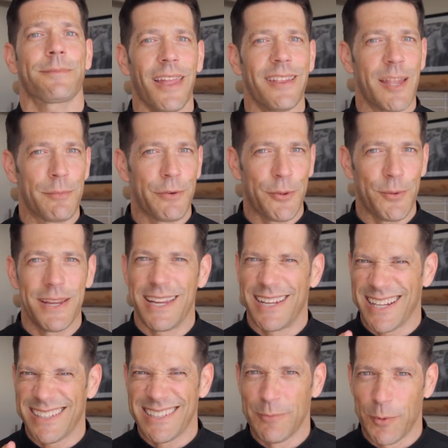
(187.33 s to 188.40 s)
Number three,
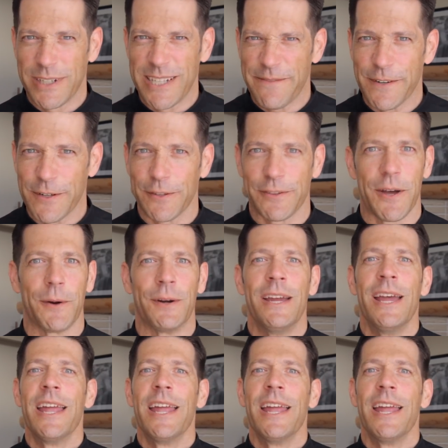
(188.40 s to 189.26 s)
gets more difficult though.